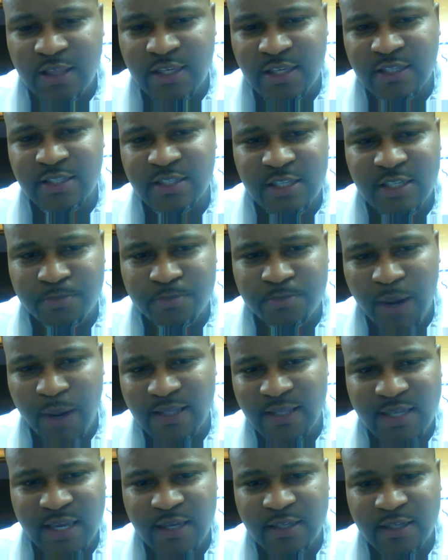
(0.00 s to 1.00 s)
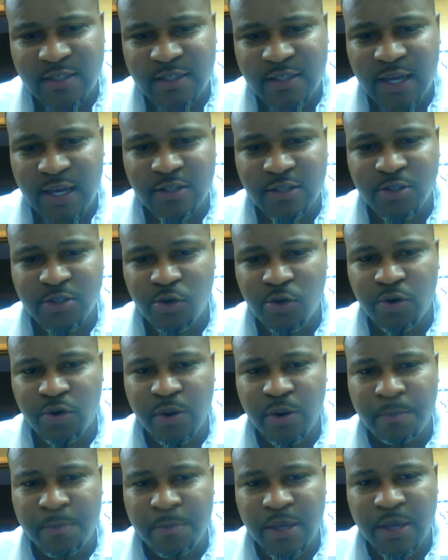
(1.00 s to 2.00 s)
this is my tax dollars
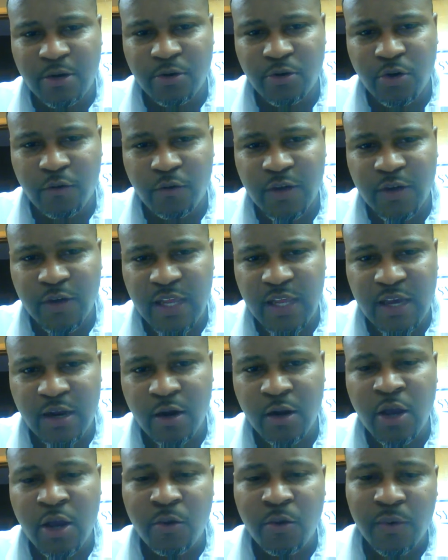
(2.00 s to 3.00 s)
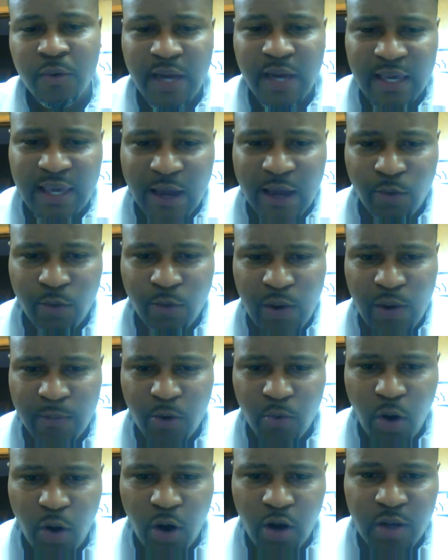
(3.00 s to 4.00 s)
going to build over there when I got
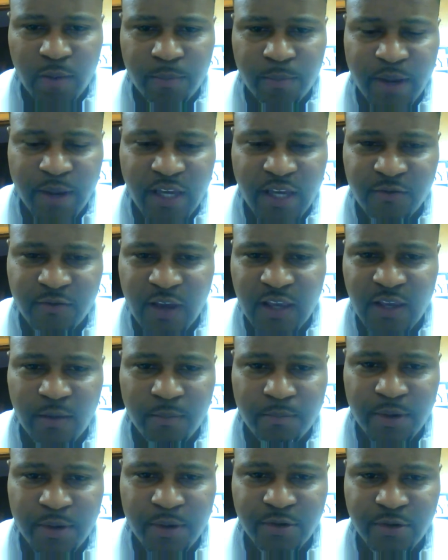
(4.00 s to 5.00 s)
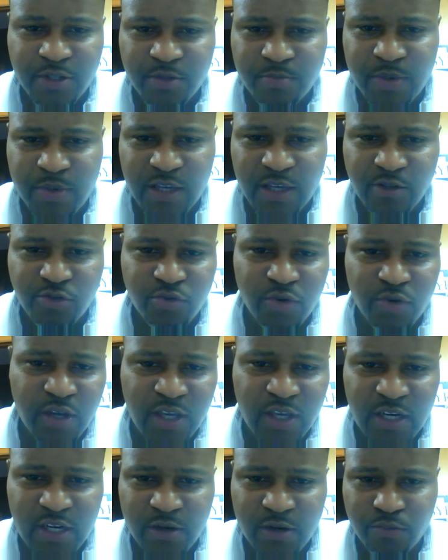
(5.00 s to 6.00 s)
women walking past vacant buildings being
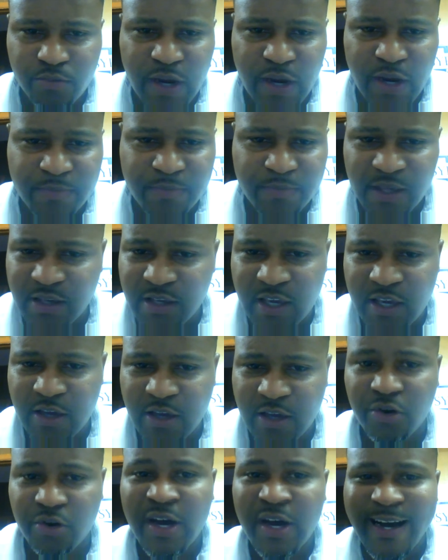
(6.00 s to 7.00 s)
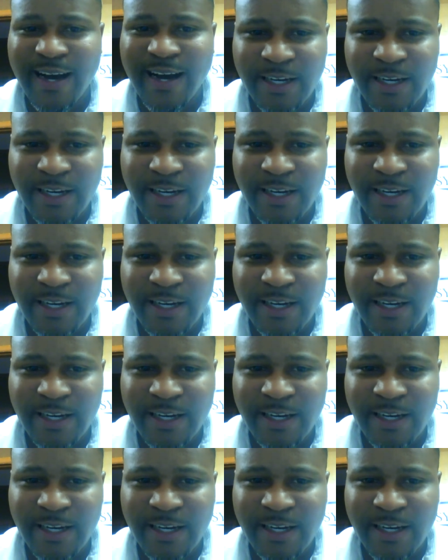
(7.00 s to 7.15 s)
drugged and them raped and killed.